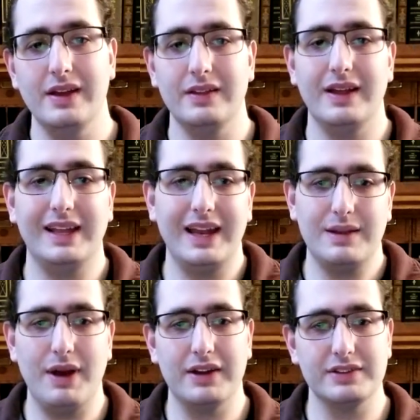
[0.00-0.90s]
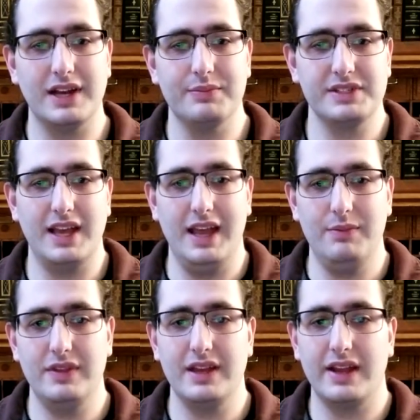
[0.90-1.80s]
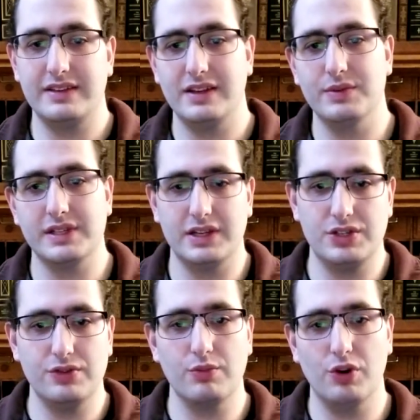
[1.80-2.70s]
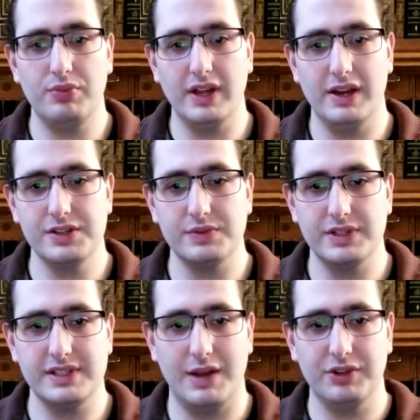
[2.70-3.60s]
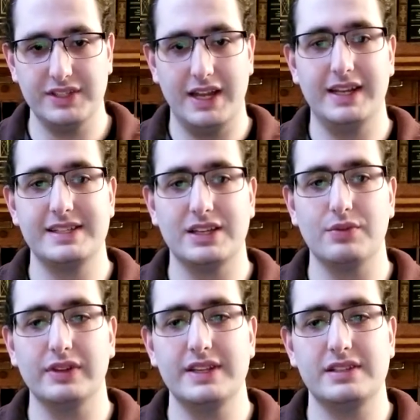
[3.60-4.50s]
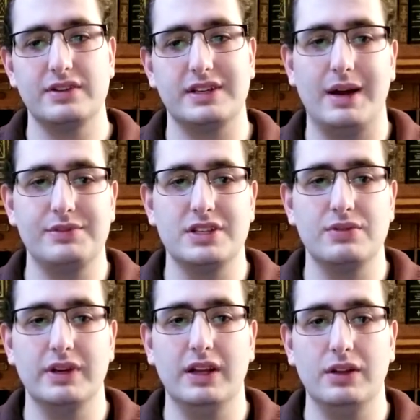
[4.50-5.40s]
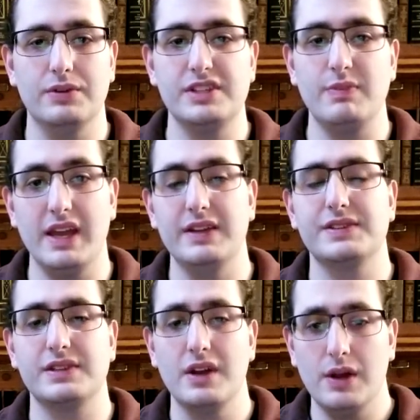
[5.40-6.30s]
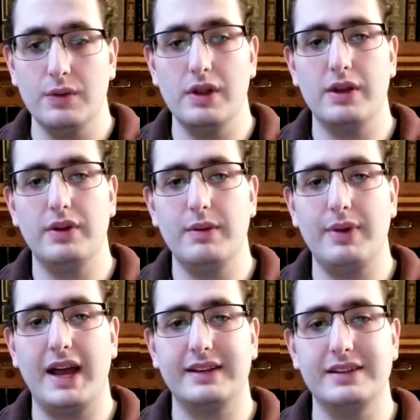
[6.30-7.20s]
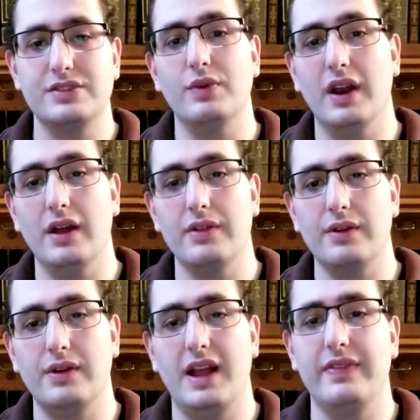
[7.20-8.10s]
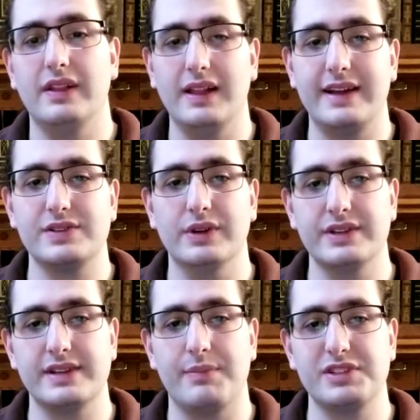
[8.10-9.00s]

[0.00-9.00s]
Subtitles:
Like any Battle Tops game, the idea was that two or more players would simultaneously release their tops into an enclosed space, where they would impact into one another, and the last one to stop